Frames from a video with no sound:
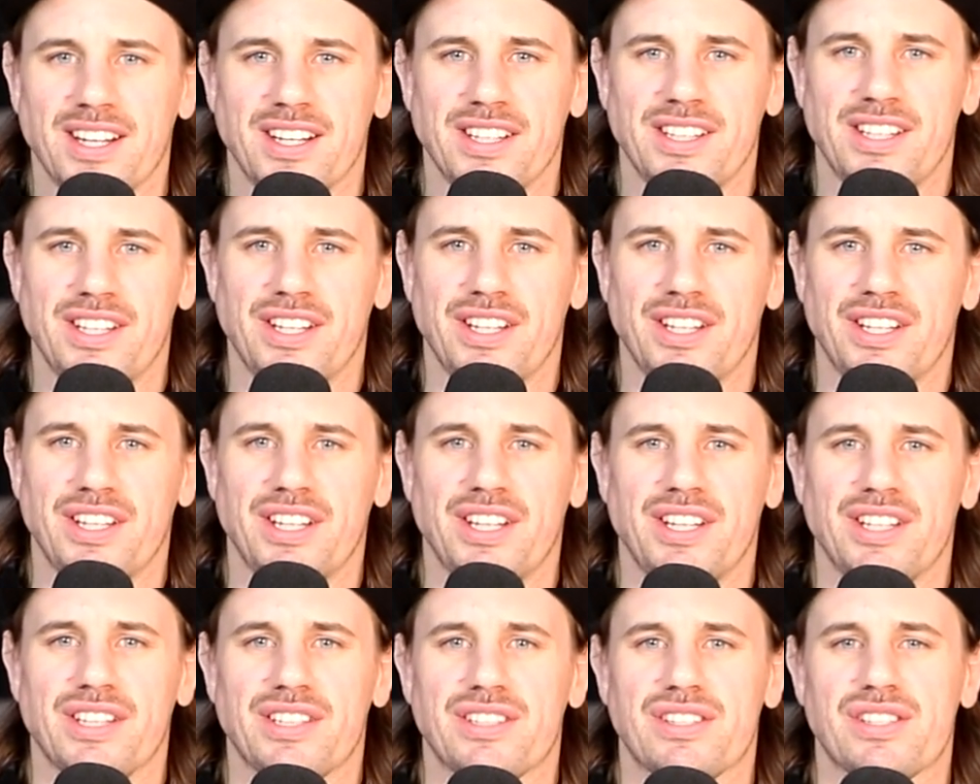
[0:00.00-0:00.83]

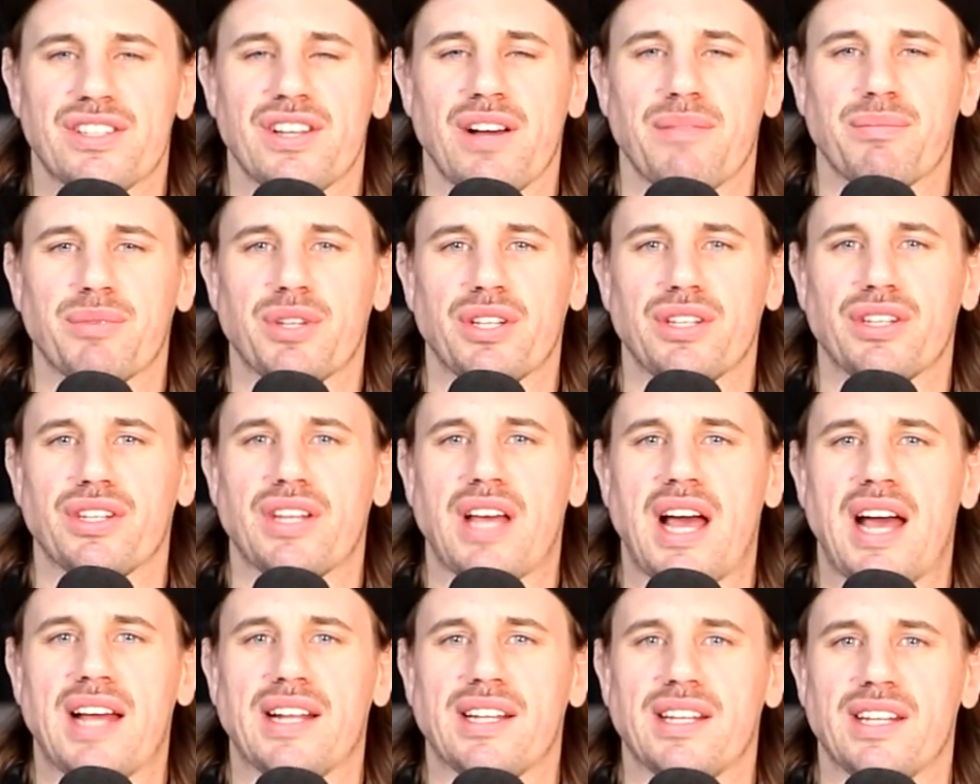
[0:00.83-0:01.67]
it's something
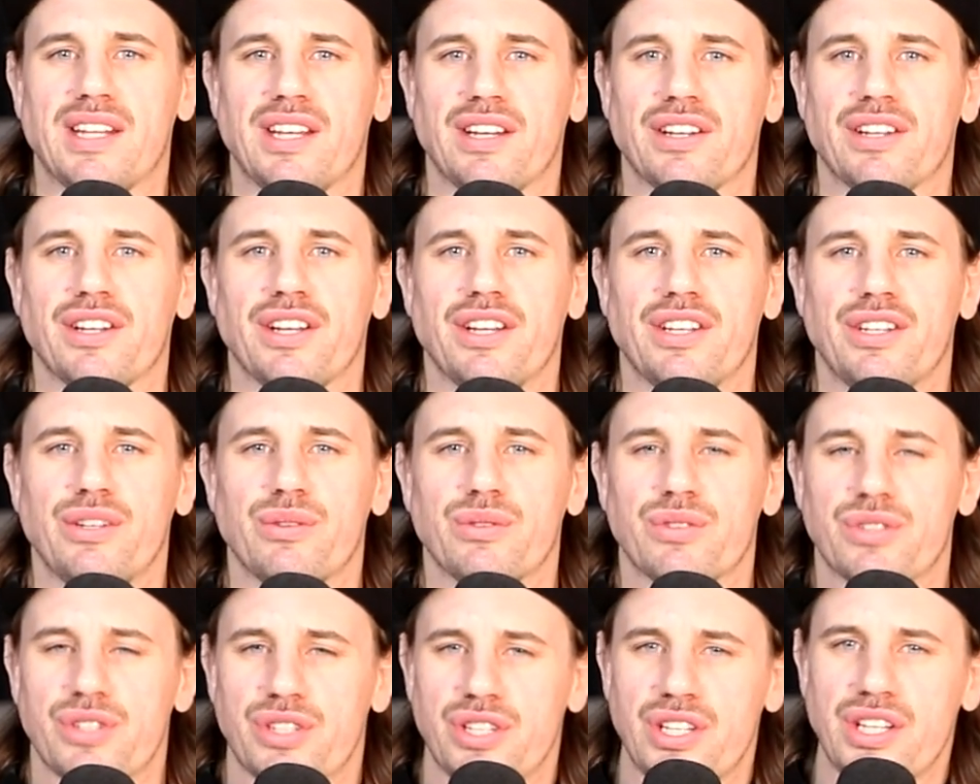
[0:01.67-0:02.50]
that you
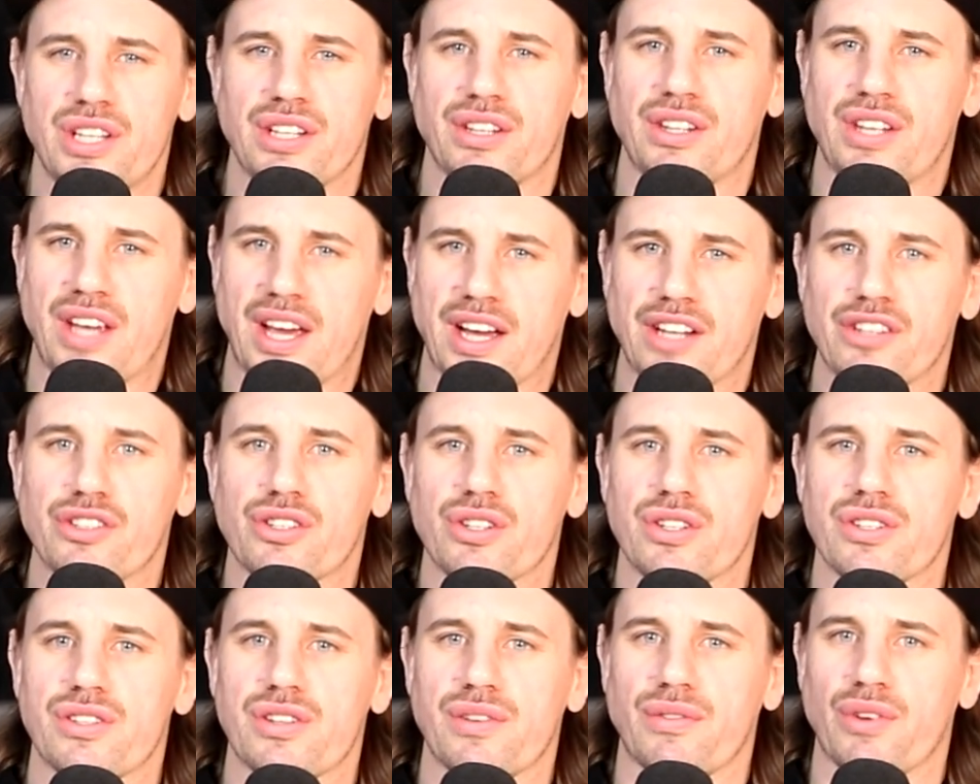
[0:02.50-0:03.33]
would see at the
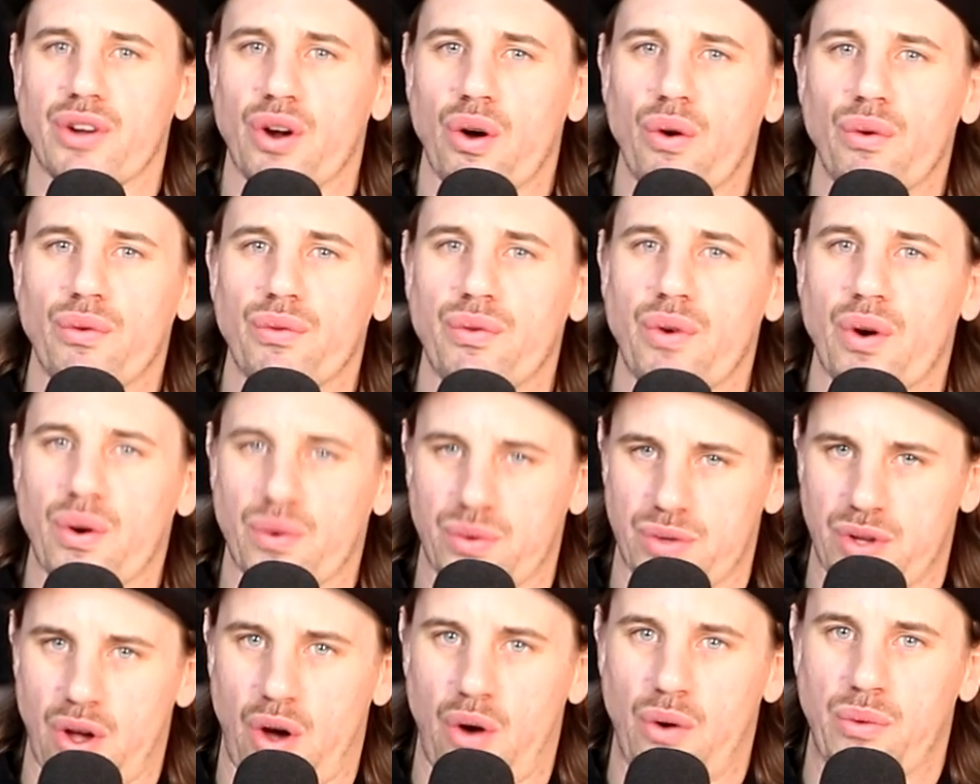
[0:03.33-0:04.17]
entrance of an old
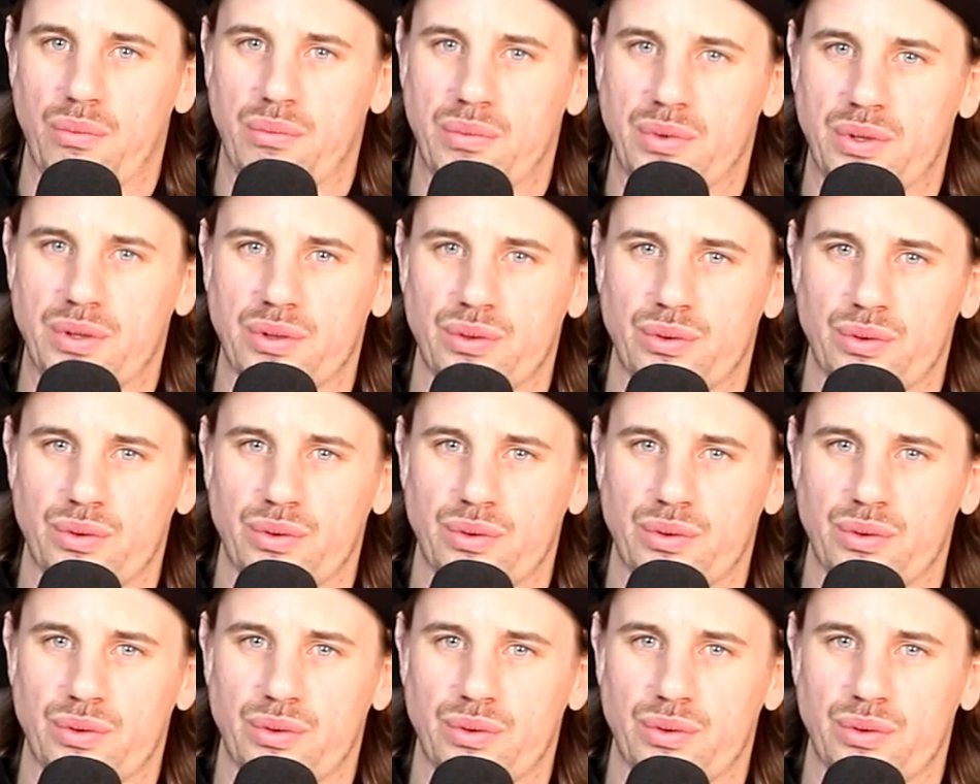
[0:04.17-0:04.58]
folks' home.